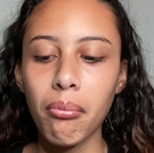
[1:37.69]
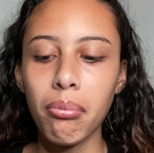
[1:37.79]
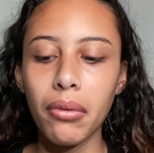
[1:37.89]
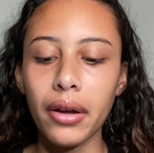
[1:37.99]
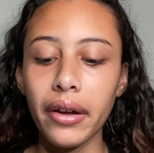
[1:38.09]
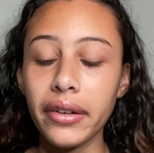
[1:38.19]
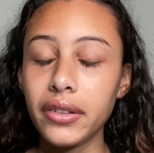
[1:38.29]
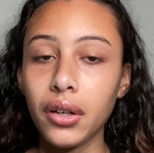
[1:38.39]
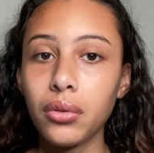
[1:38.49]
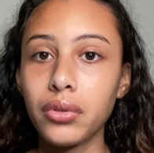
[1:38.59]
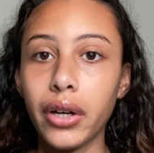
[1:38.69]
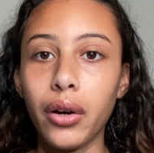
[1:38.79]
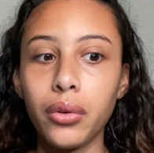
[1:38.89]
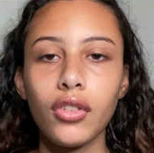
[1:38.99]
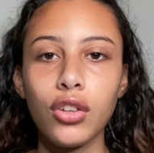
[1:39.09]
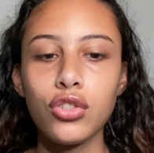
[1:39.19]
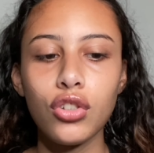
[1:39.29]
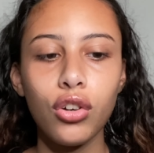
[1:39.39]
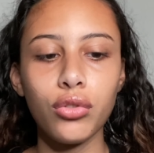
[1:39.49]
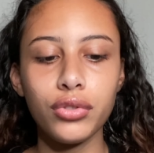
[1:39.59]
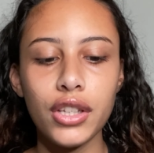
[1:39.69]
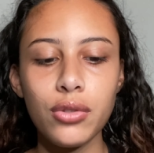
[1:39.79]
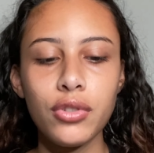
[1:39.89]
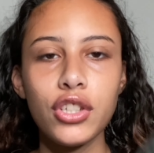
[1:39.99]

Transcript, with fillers: but I don't know. So this one